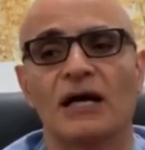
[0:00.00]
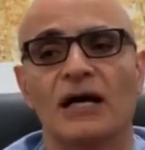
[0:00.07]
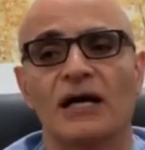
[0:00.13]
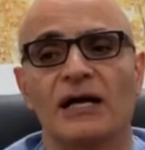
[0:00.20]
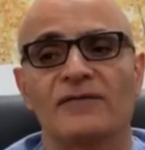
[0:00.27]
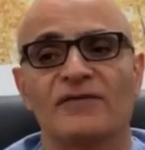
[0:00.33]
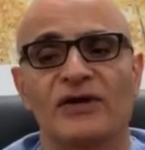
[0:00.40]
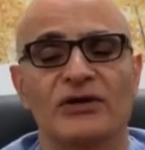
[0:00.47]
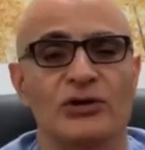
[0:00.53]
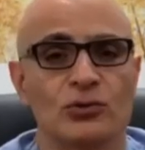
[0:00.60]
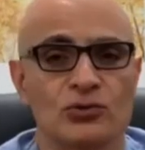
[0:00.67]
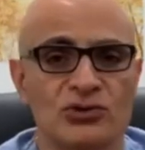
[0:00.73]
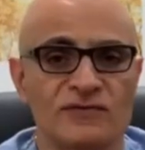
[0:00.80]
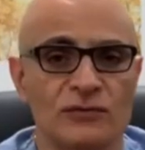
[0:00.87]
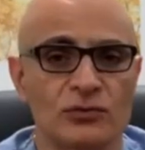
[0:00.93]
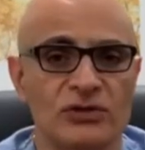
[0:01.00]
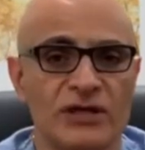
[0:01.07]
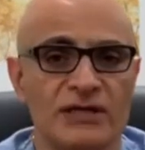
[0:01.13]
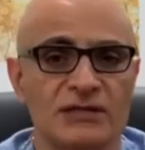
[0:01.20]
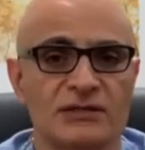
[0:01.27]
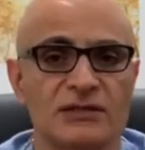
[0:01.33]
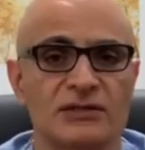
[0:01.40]
a very useful
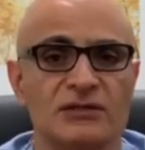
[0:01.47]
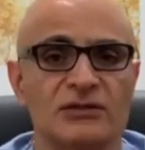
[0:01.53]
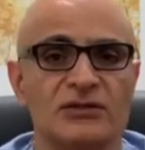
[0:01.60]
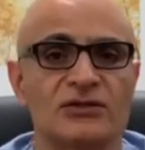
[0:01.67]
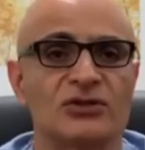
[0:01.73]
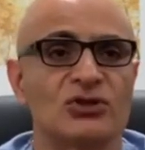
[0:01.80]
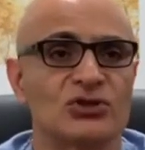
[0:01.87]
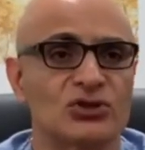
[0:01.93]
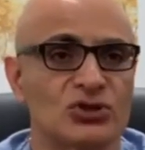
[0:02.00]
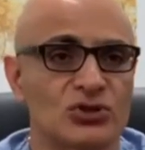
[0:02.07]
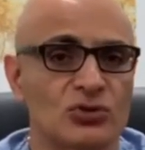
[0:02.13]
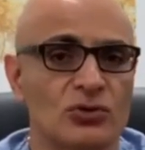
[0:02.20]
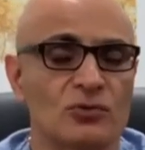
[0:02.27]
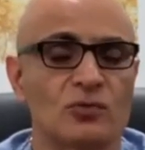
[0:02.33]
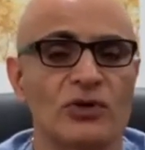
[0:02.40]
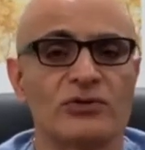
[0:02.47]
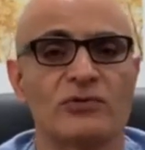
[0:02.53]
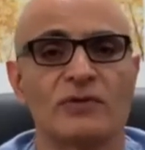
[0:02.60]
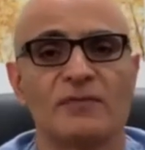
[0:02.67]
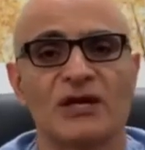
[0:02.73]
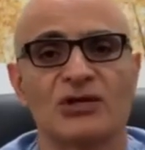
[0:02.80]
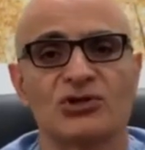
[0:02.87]
test to discern whether
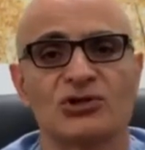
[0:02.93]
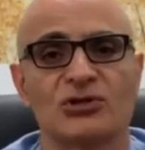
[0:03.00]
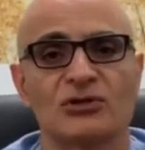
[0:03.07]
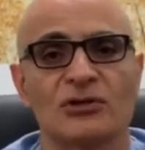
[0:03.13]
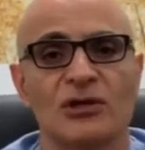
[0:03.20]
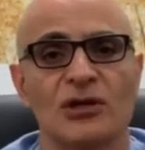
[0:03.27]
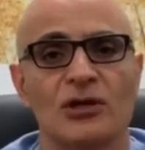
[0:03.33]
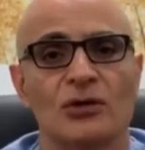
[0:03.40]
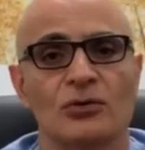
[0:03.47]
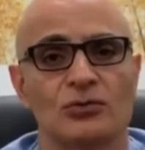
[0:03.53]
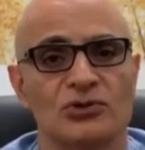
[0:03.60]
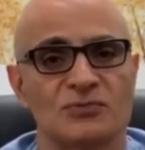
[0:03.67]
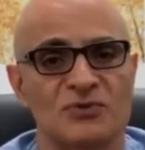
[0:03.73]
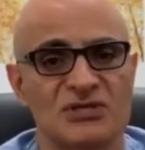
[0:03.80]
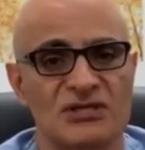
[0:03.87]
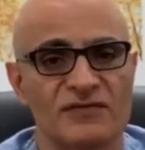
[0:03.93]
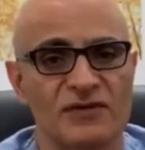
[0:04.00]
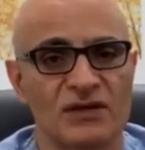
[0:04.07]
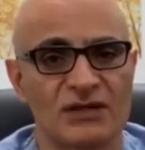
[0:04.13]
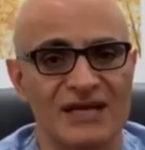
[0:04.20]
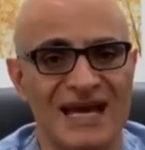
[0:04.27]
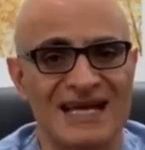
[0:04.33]
a patient who
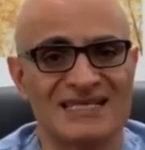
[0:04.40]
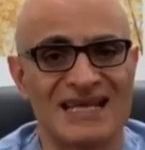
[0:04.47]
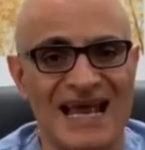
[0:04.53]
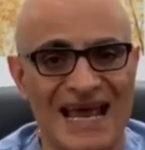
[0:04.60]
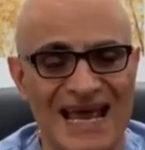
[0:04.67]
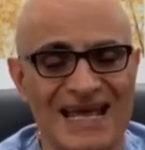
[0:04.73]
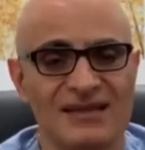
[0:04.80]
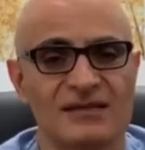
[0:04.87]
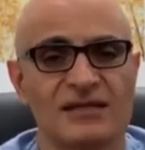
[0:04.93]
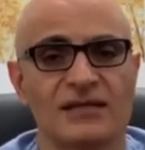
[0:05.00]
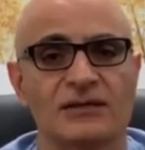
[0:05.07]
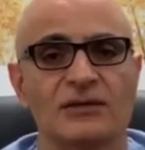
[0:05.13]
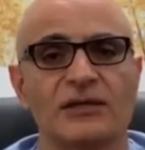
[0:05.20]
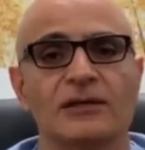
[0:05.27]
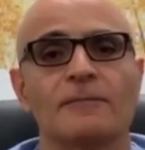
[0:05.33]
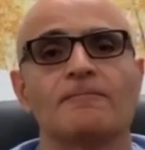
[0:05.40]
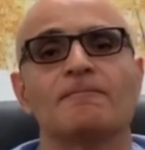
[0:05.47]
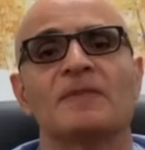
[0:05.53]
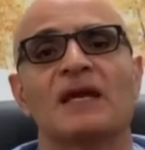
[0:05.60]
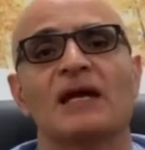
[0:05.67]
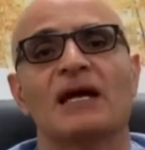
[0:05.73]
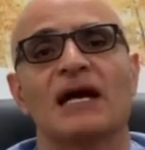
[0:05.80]
specifically has hand tingling
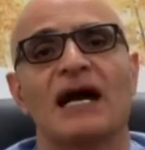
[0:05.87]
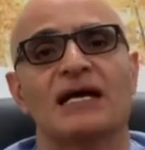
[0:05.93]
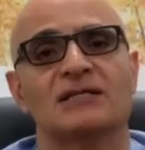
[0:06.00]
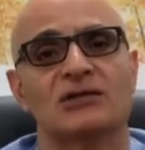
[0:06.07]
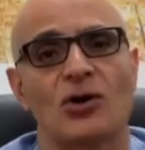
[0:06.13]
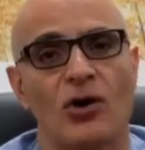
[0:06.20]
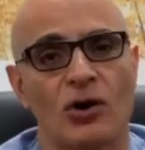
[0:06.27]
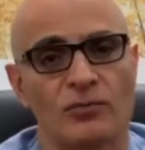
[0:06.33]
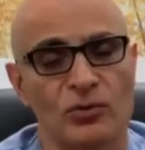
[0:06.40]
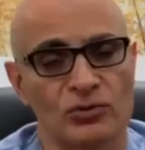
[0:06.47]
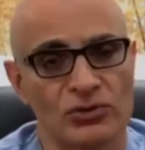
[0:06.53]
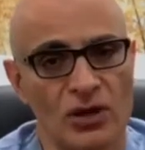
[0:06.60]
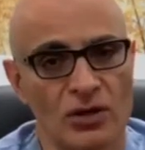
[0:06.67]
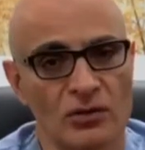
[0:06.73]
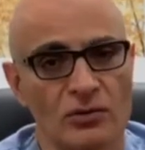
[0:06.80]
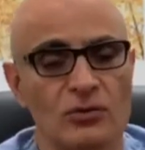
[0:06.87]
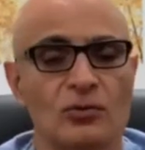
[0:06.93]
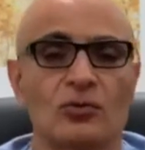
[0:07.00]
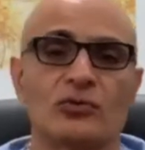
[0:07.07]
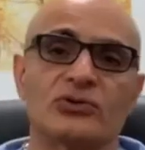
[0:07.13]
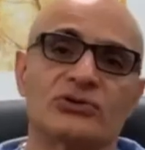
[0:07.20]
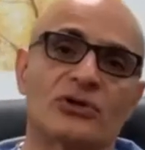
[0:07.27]
has carpal tunnel
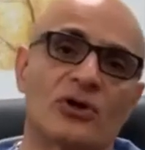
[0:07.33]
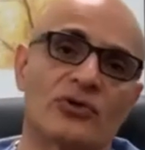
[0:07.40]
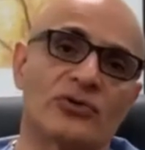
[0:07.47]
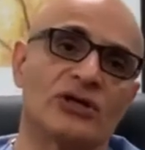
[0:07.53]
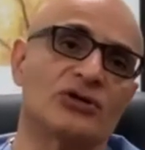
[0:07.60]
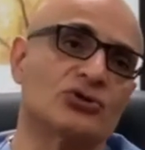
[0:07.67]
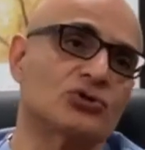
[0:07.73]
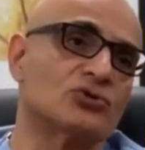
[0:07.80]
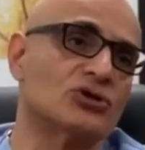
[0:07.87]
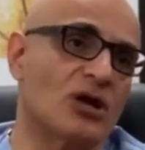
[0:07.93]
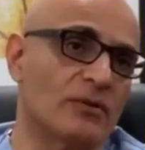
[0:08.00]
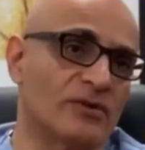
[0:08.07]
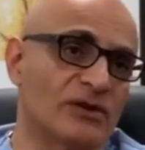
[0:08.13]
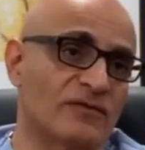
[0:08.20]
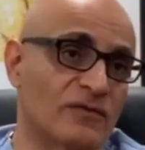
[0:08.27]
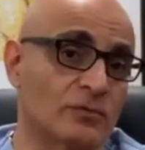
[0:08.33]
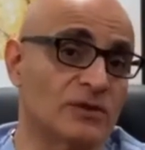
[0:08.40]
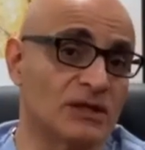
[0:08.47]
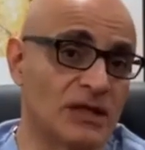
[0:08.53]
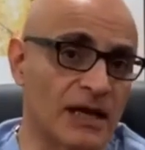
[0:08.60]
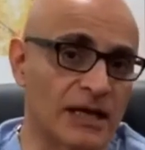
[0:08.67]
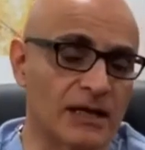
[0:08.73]
or are the issues coming from the
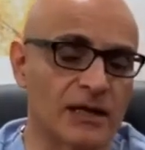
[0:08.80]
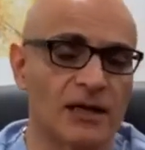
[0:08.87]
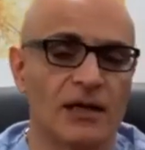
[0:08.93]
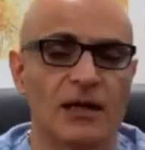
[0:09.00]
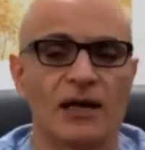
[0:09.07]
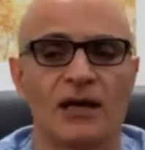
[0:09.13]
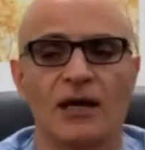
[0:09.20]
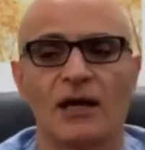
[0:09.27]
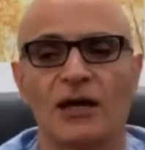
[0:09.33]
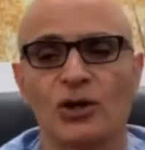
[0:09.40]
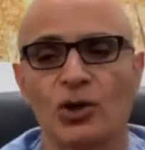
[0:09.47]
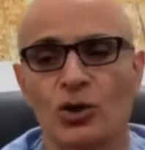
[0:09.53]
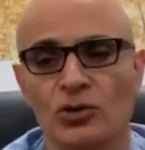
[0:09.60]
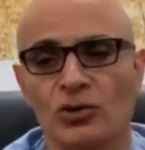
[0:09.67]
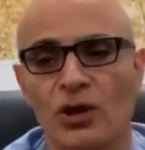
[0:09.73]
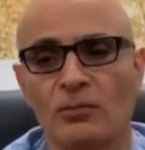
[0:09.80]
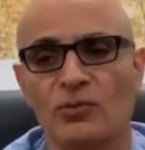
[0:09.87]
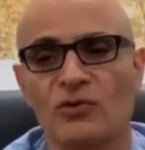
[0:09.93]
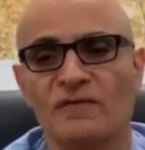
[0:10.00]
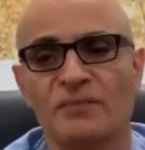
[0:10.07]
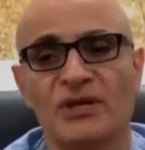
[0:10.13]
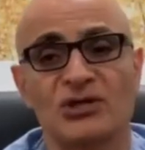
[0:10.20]
neck. A good
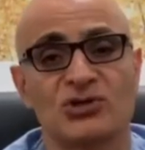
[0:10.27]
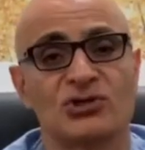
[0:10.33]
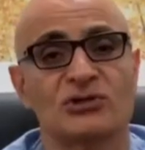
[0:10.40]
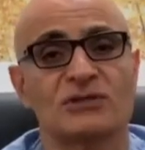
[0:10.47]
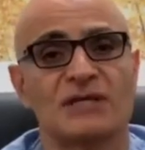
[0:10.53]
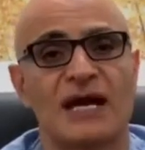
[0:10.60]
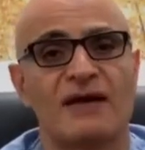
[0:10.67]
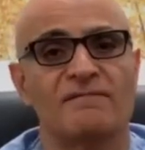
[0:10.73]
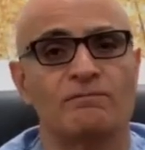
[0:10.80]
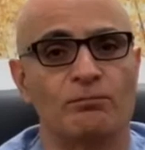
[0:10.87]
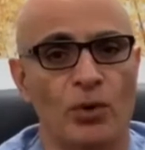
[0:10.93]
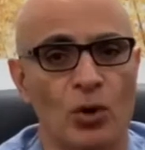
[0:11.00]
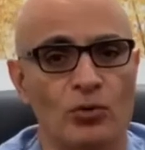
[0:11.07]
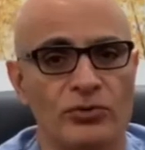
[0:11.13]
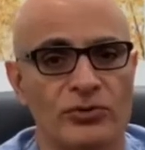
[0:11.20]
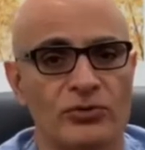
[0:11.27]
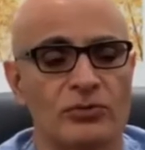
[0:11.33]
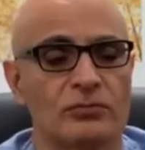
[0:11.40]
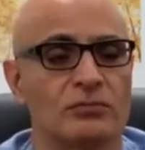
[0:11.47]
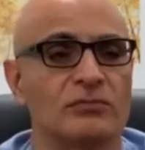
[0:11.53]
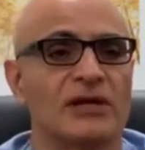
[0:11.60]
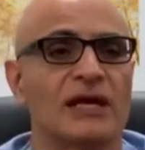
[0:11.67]
number of patients
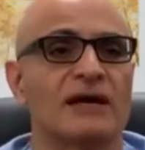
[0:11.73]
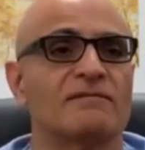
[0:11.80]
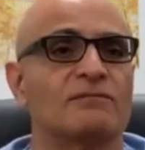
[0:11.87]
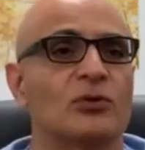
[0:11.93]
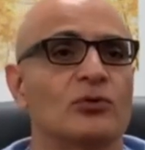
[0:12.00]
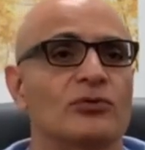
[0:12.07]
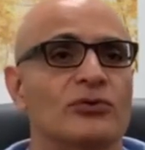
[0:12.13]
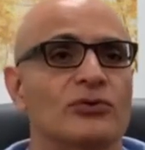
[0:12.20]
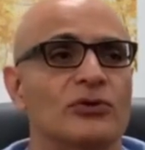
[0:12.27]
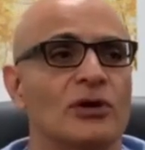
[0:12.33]
may have both